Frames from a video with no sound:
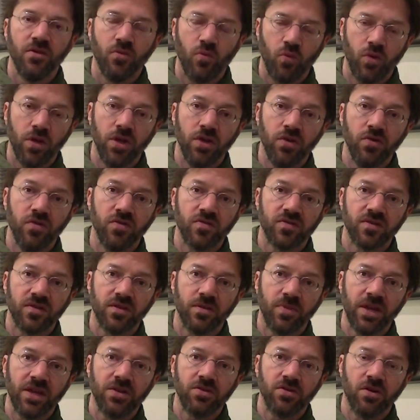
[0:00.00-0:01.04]
we use on the
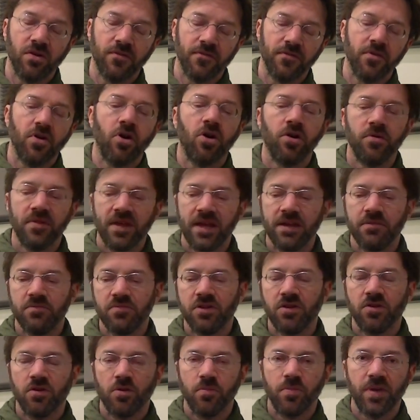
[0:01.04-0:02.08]
Beethoven, or that,
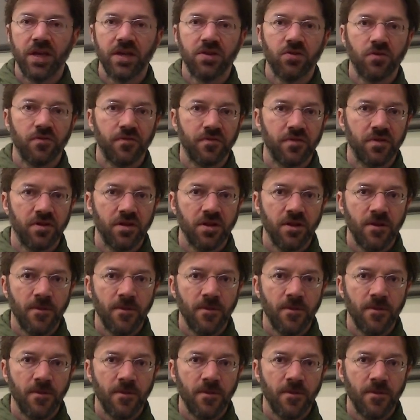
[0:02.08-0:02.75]
you know, Beethoven